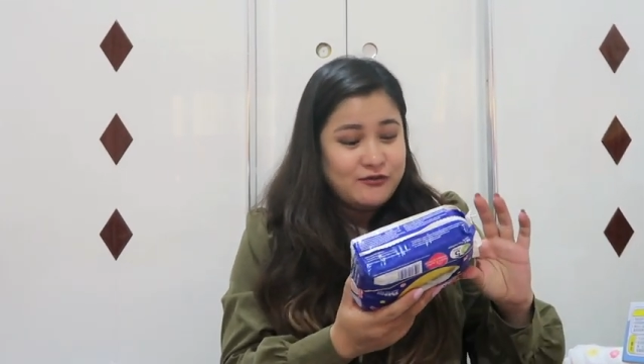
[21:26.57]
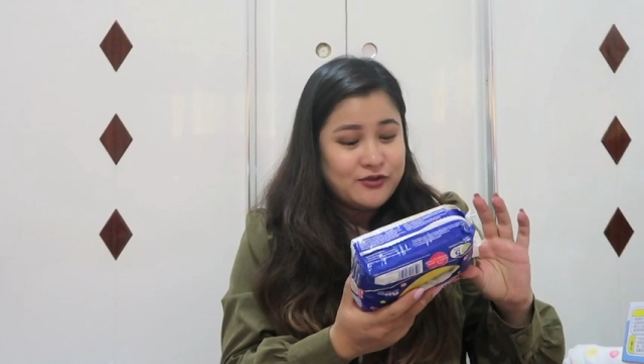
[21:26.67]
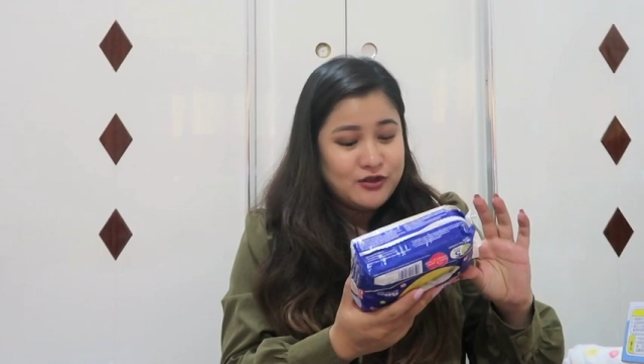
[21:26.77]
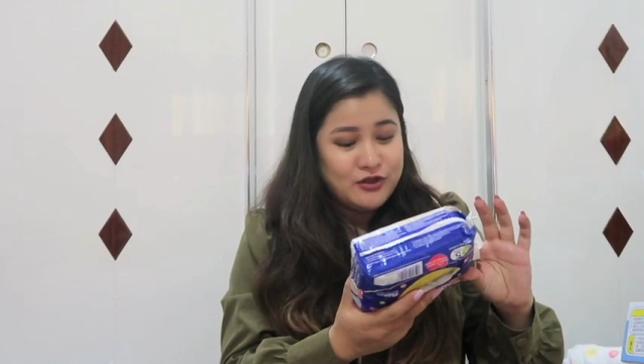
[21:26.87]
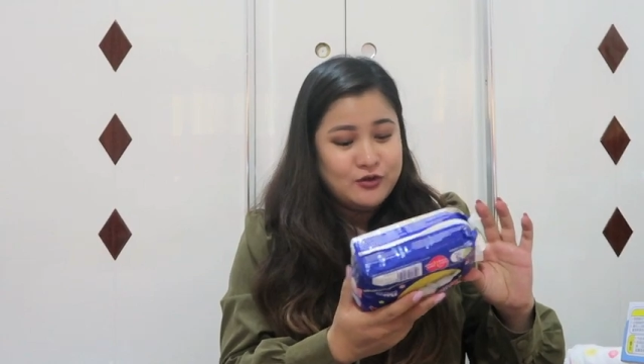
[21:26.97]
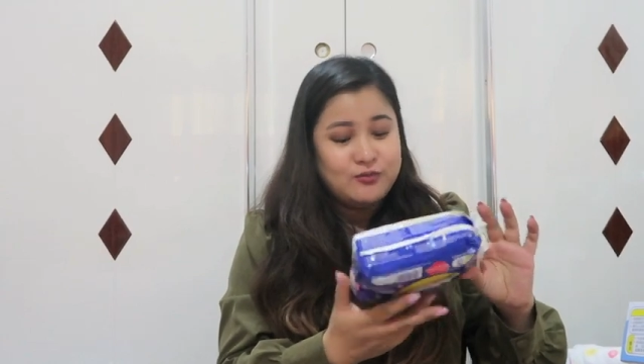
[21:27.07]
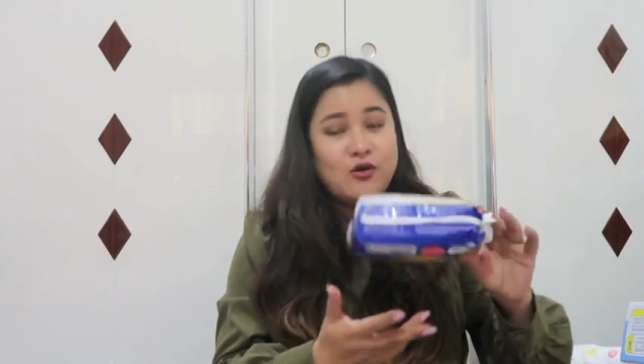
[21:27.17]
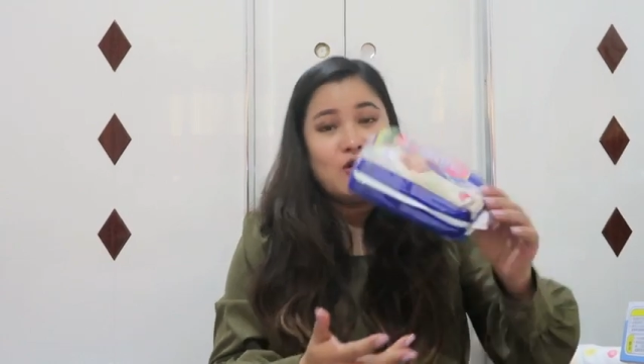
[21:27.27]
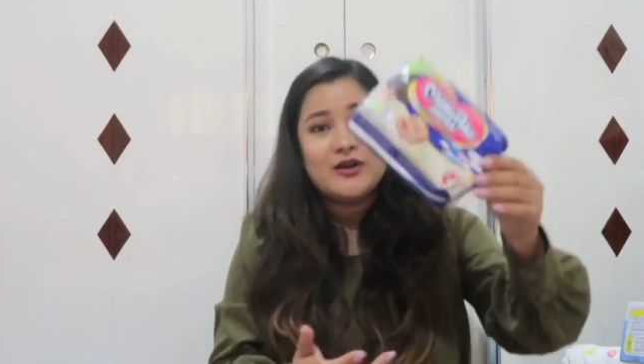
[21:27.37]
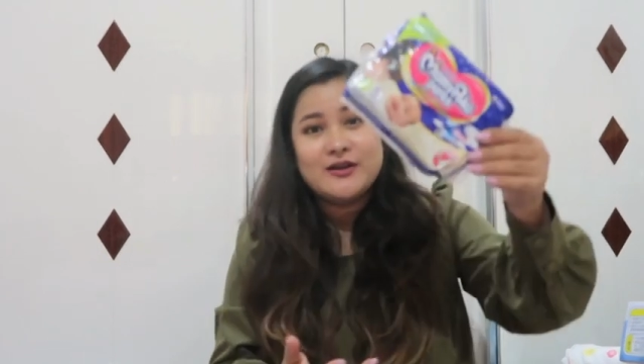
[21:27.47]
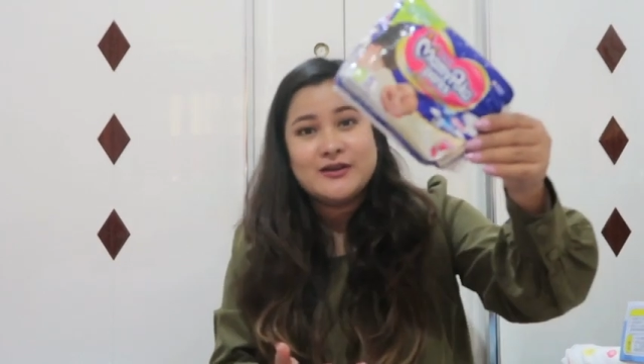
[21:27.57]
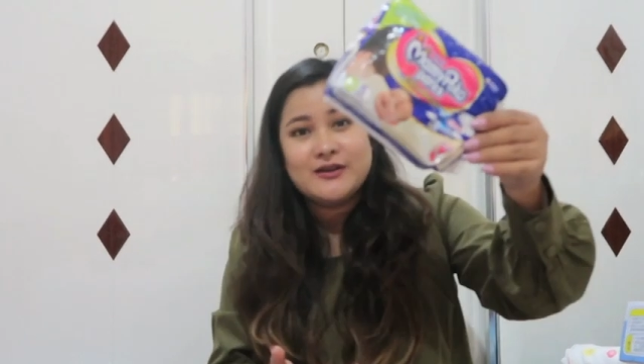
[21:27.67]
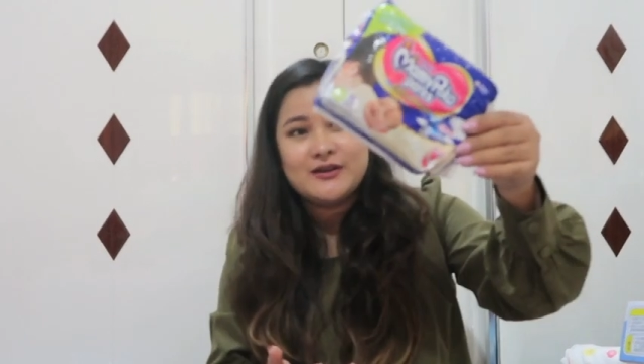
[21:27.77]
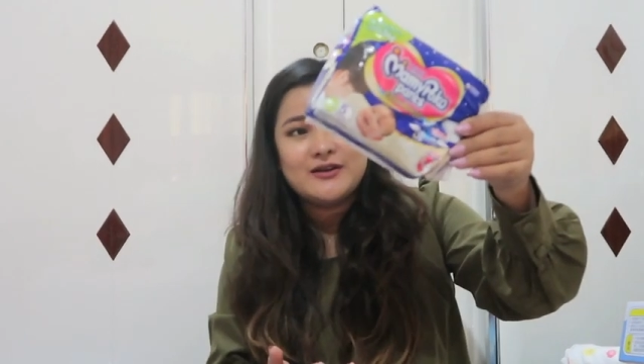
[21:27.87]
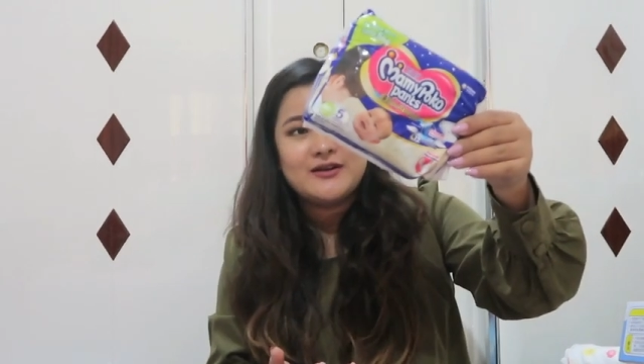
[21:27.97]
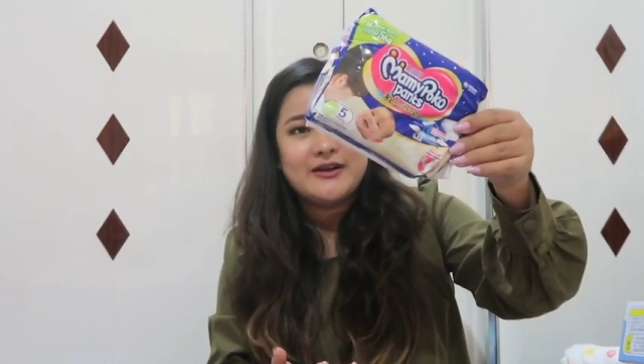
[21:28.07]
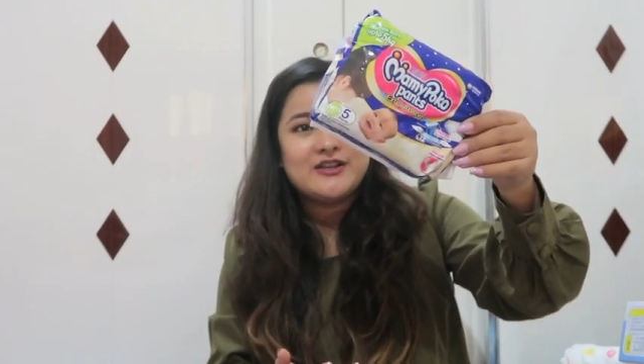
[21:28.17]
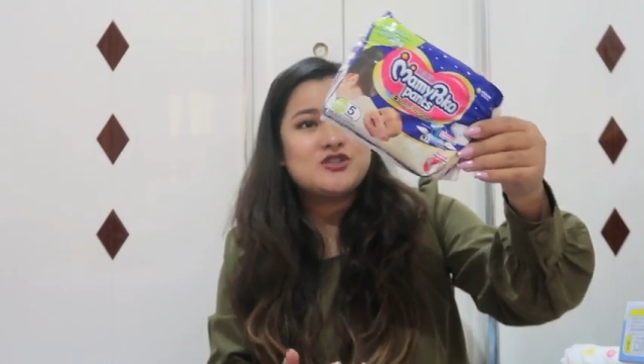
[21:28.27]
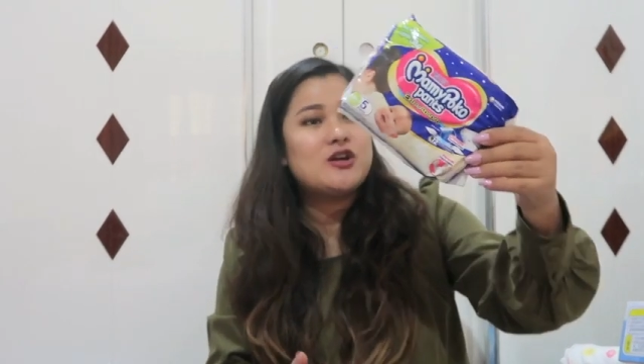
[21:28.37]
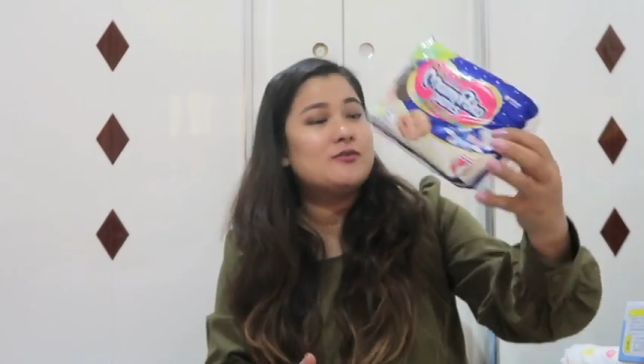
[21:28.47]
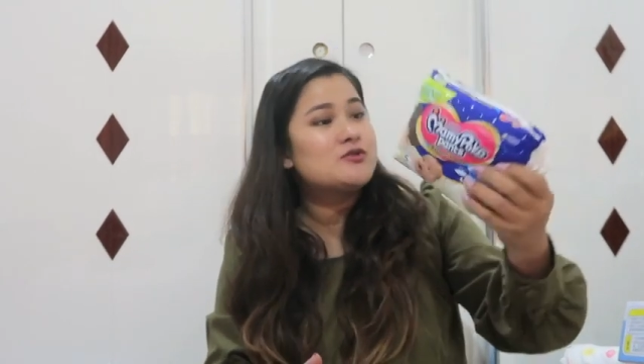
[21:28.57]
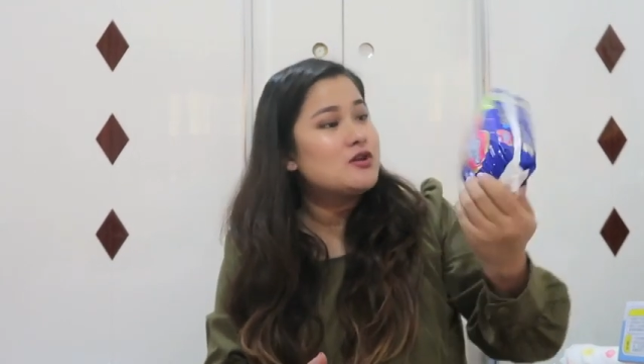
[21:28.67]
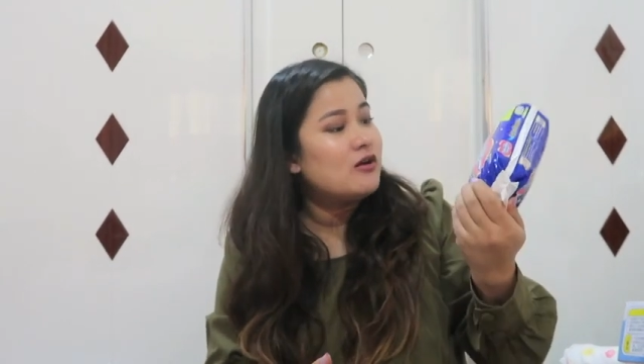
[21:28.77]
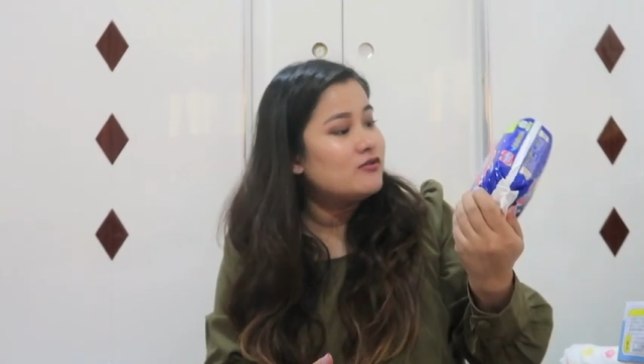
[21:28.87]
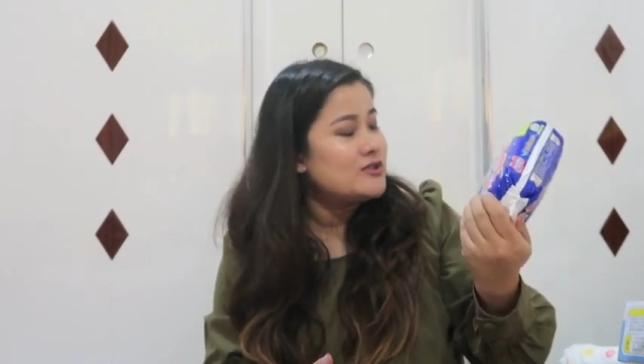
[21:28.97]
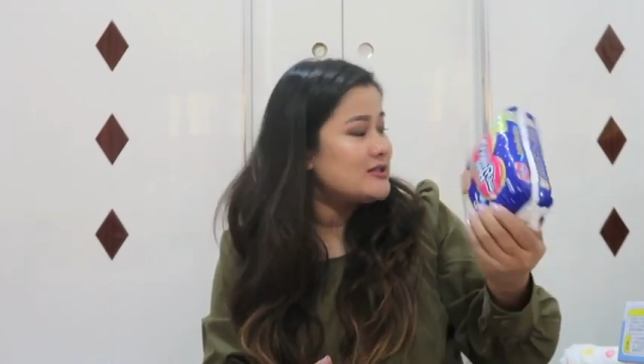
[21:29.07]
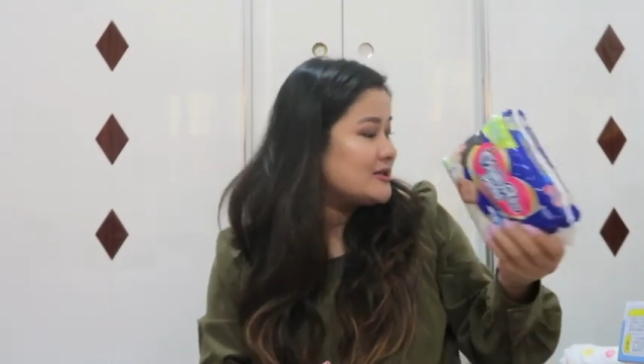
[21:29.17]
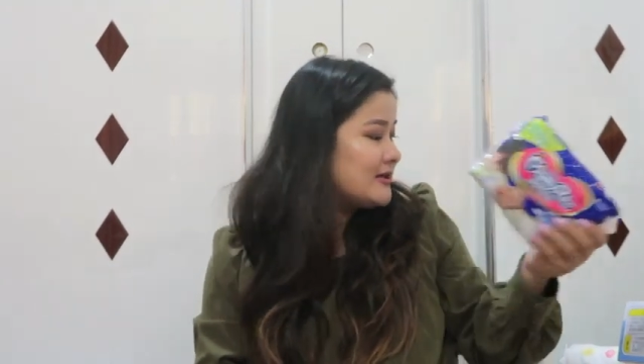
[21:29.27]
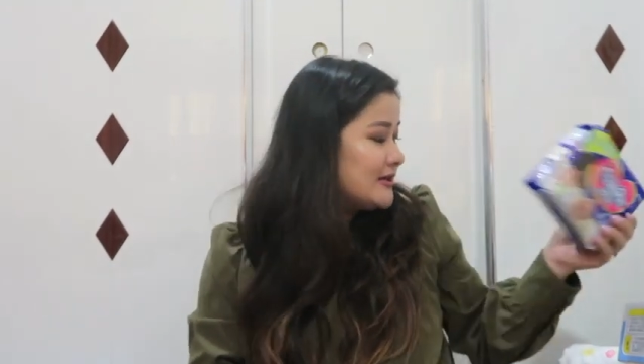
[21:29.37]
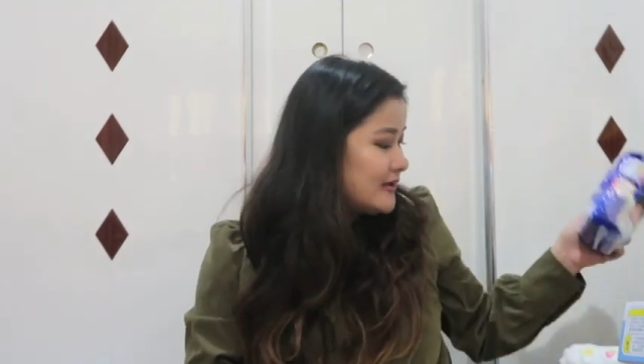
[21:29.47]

for the newborn extra absorbent